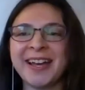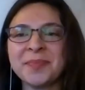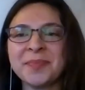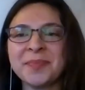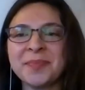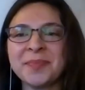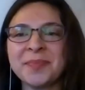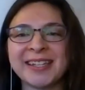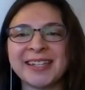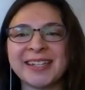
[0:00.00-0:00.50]

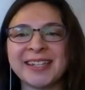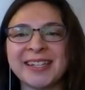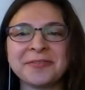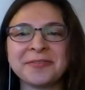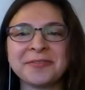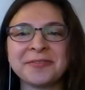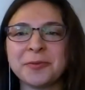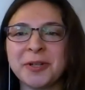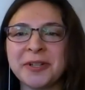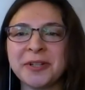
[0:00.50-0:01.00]
thanks to
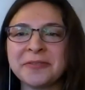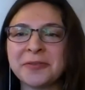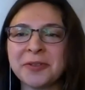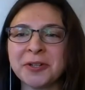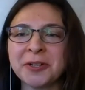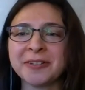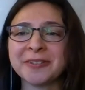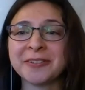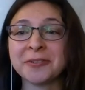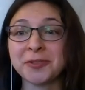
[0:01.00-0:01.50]
everyone
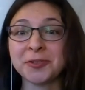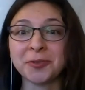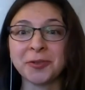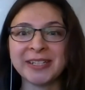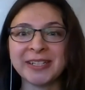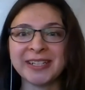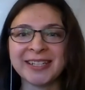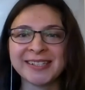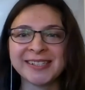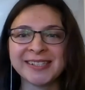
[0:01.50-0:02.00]
who's
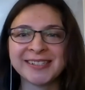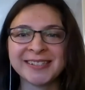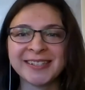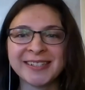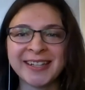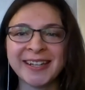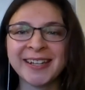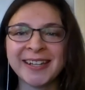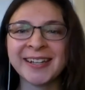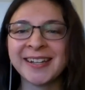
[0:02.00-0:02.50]
joining us
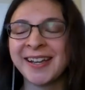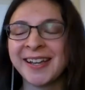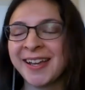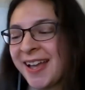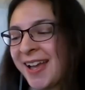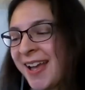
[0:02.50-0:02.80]
today.